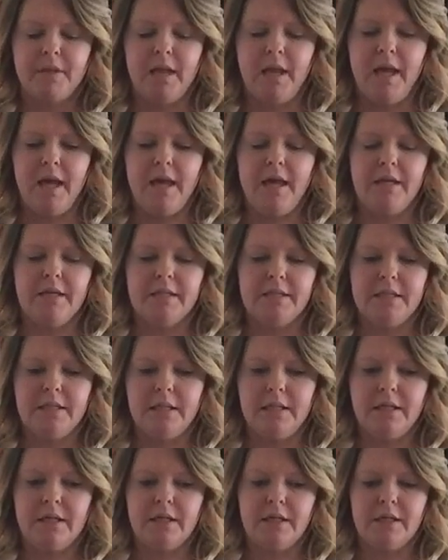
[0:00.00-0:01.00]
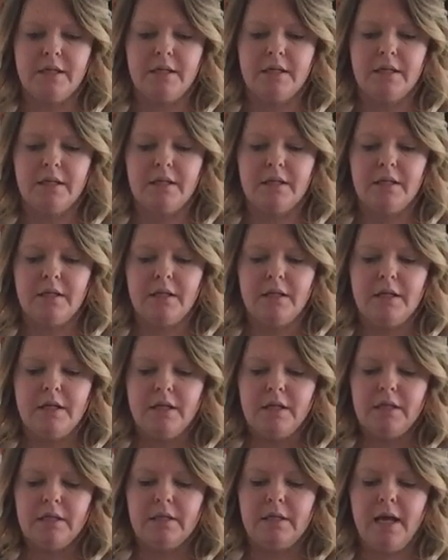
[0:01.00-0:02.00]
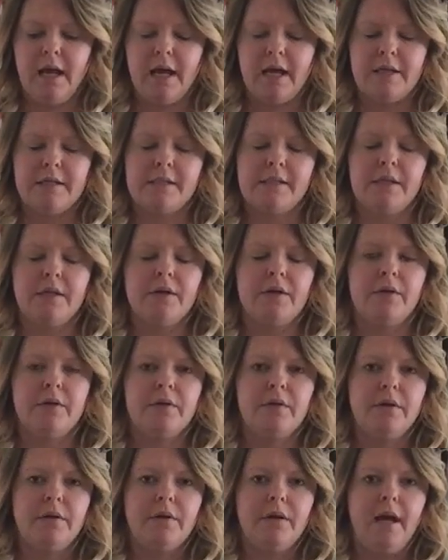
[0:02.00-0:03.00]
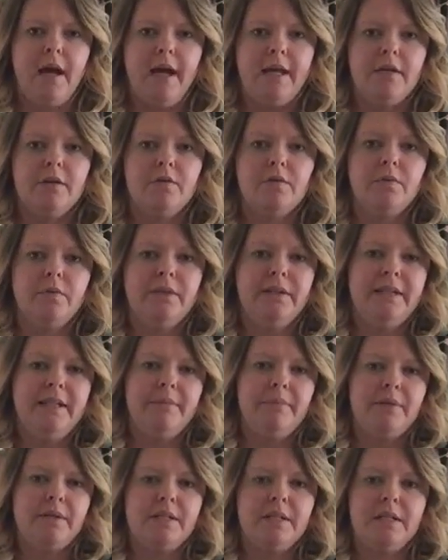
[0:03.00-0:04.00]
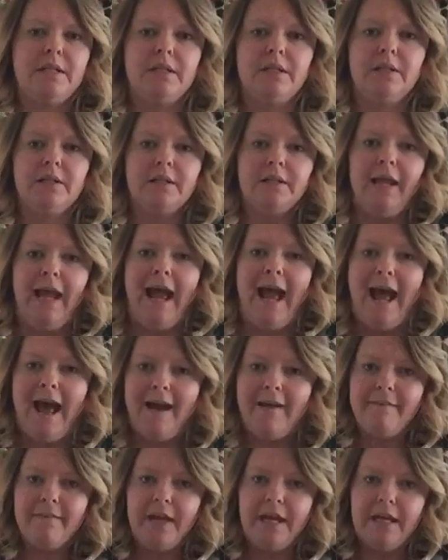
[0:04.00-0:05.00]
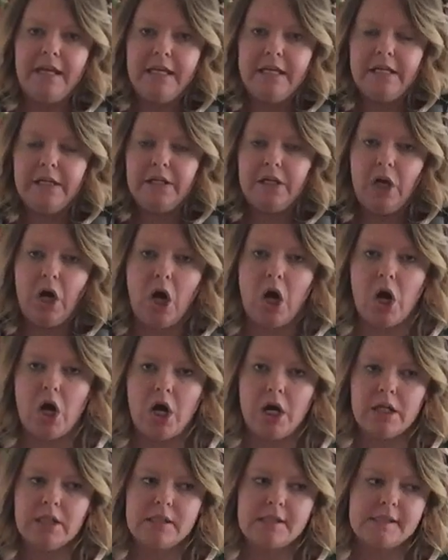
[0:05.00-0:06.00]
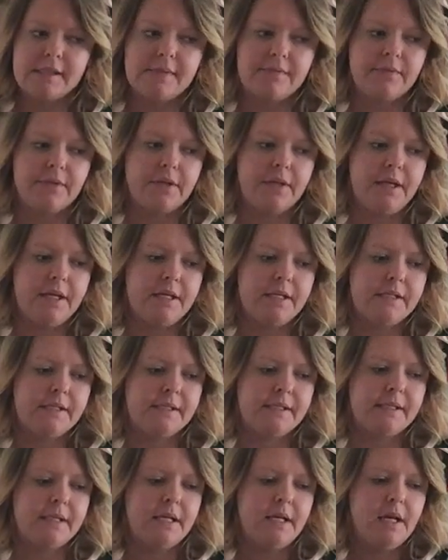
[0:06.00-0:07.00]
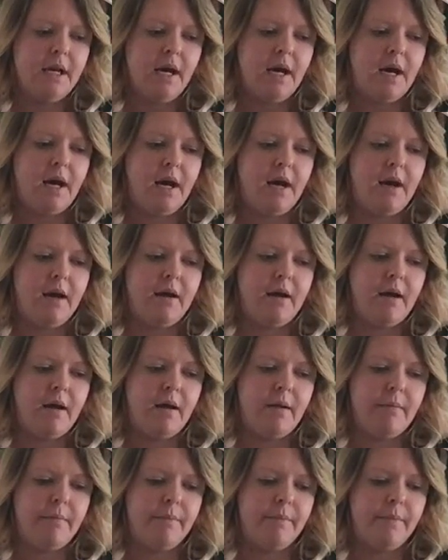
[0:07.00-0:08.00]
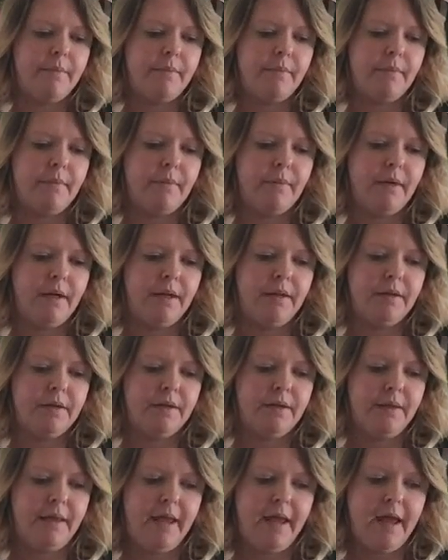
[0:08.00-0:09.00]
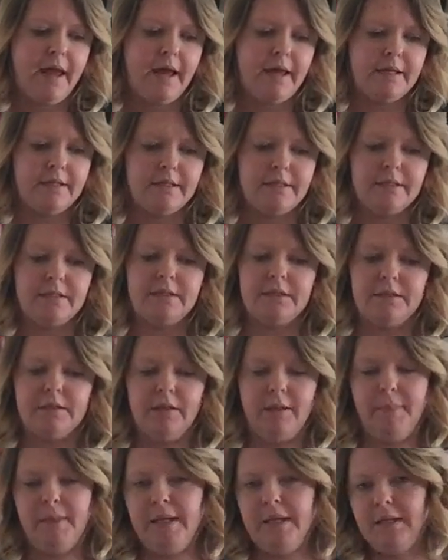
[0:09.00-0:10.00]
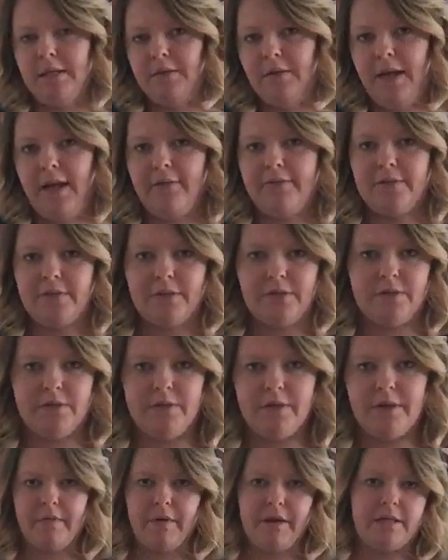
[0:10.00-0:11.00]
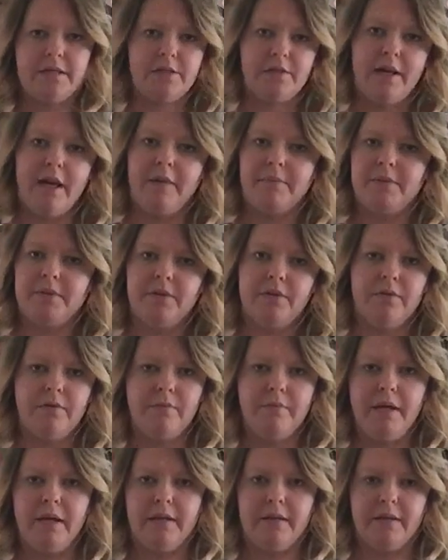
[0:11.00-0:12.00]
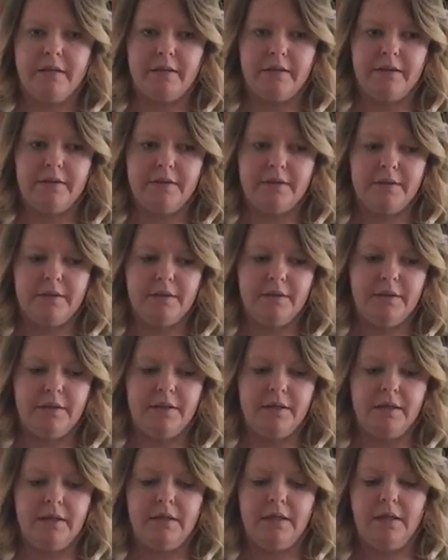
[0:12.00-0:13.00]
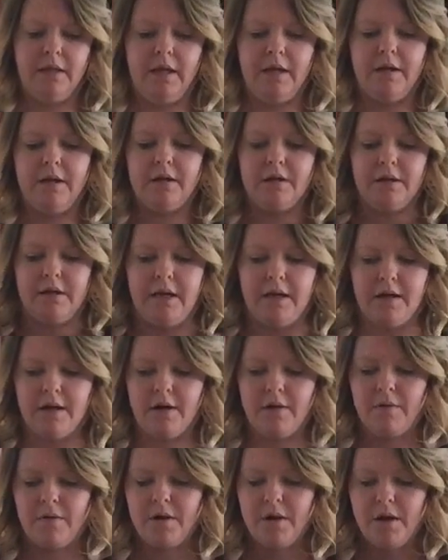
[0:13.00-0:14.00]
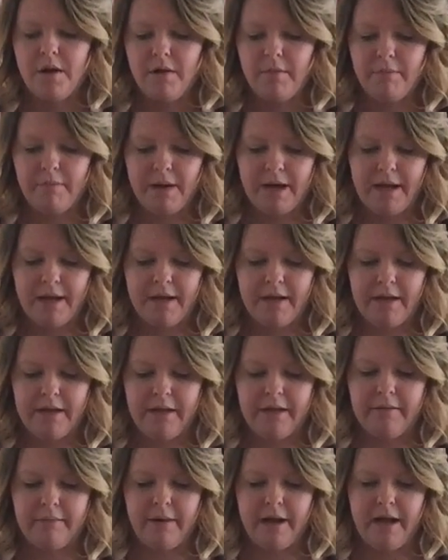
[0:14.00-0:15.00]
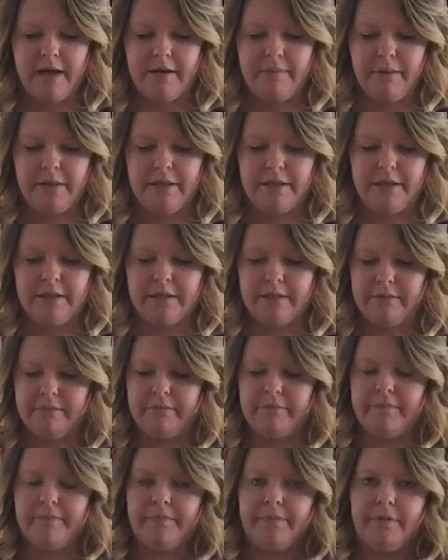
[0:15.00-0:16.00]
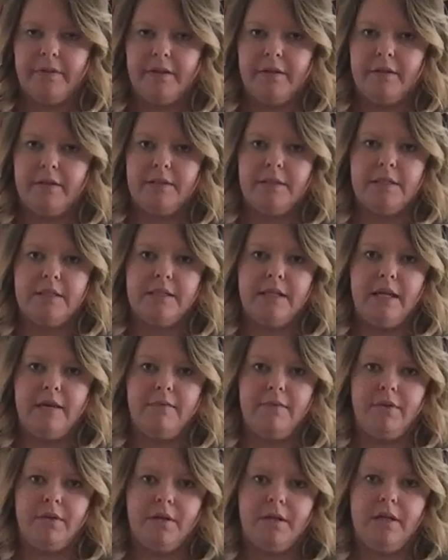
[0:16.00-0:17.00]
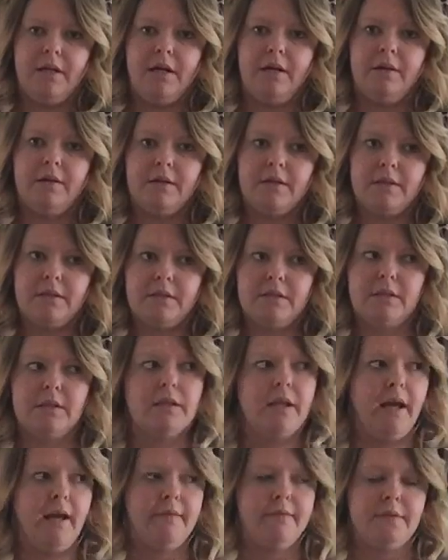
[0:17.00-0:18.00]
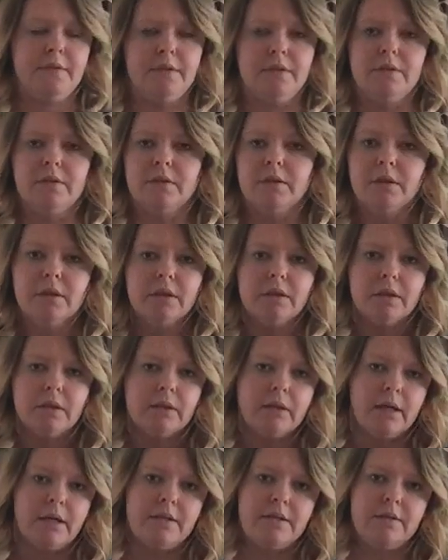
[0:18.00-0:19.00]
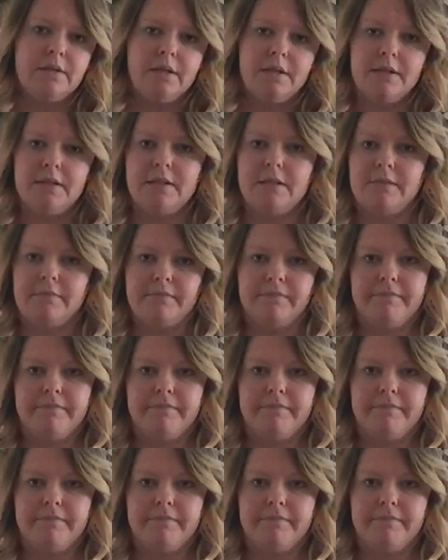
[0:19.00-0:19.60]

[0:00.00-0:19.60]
And yeah, so I don't really particularly have any cons for this, other than, I mean, you have to undo waist strap to make the carrier narrow, but in my opinion, to save $30 and have to undo this,